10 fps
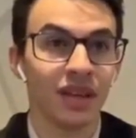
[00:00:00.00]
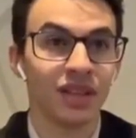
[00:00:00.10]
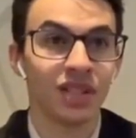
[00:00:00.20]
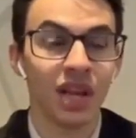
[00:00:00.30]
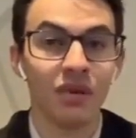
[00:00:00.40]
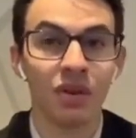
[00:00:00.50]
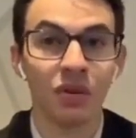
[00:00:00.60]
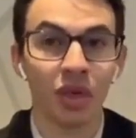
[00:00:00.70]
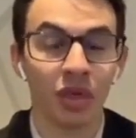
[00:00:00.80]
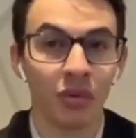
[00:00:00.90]
Sharing
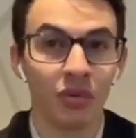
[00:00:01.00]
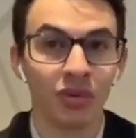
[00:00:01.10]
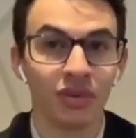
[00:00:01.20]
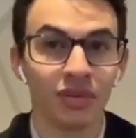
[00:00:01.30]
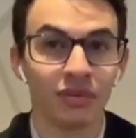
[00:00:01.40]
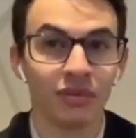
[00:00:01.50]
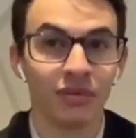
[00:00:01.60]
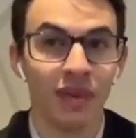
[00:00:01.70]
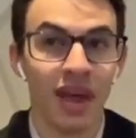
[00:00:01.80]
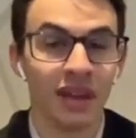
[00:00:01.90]
your thoughts
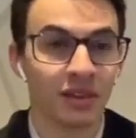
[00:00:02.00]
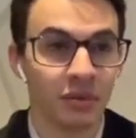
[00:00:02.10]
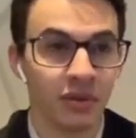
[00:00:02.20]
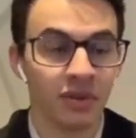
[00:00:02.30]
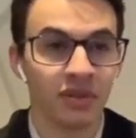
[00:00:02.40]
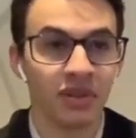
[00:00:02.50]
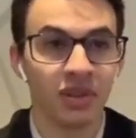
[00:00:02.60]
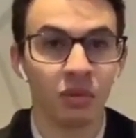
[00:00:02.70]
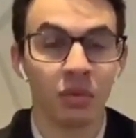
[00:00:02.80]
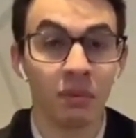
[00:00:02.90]
and experiences
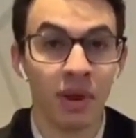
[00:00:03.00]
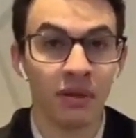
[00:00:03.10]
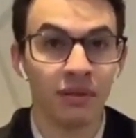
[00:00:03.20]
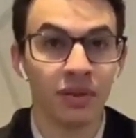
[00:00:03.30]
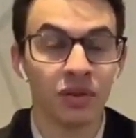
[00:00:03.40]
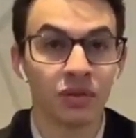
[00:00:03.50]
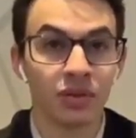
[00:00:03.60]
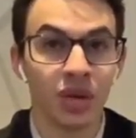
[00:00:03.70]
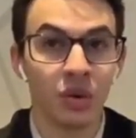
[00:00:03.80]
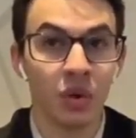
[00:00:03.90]
will be beneficial
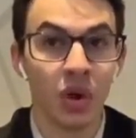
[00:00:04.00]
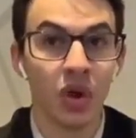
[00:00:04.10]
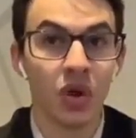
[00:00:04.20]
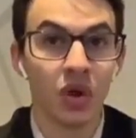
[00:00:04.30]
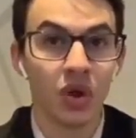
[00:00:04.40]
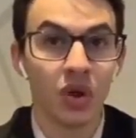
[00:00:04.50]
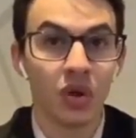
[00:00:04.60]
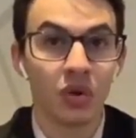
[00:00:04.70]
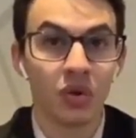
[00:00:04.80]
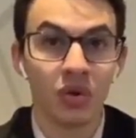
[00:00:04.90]
in,
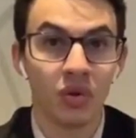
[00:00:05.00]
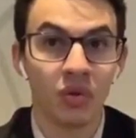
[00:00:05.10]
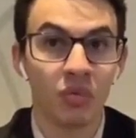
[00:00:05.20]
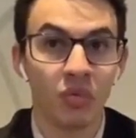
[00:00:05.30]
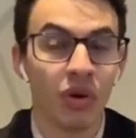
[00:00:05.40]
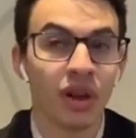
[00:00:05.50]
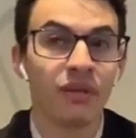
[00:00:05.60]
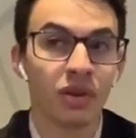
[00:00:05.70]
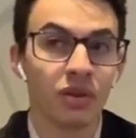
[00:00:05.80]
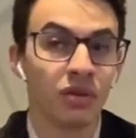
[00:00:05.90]
in
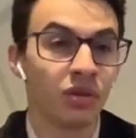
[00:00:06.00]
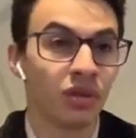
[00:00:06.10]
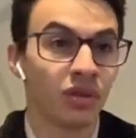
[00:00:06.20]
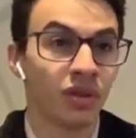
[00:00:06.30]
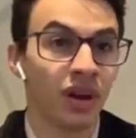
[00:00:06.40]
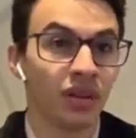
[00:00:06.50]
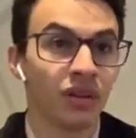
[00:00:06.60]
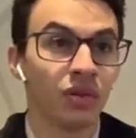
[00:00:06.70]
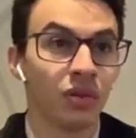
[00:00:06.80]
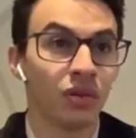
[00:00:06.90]
whatever you decide to
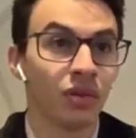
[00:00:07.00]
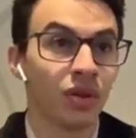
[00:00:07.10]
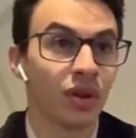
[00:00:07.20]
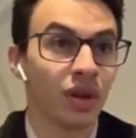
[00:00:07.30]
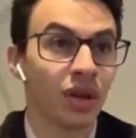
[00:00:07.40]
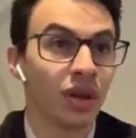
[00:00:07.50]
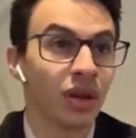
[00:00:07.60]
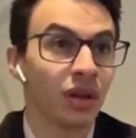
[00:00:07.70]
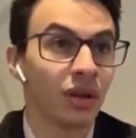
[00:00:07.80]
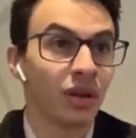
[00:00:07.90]
do
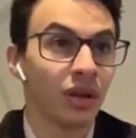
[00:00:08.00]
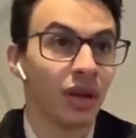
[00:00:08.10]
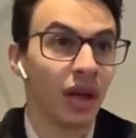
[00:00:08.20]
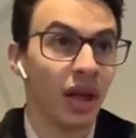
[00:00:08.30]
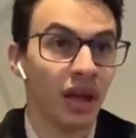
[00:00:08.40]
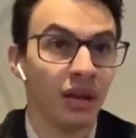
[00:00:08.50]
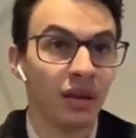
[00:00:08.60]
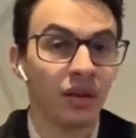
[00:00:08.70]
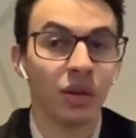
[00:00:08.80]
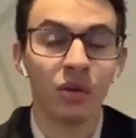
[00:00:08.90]

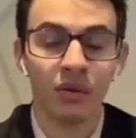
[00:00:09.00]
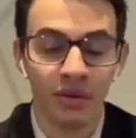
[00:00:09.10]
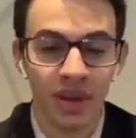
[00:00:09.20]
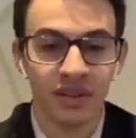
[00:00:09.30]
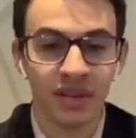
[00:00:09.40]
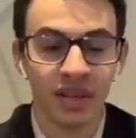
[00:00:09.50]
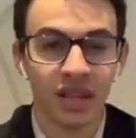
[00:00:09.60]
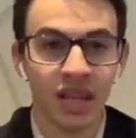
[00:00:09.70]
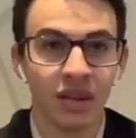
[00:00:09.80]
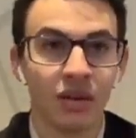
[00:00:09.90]
and you are facing
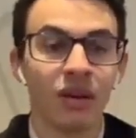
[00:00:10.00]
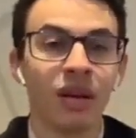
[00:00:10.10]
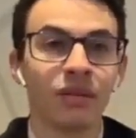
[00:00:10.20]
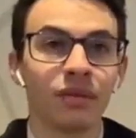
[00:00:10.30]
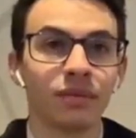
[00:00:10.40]
in your life.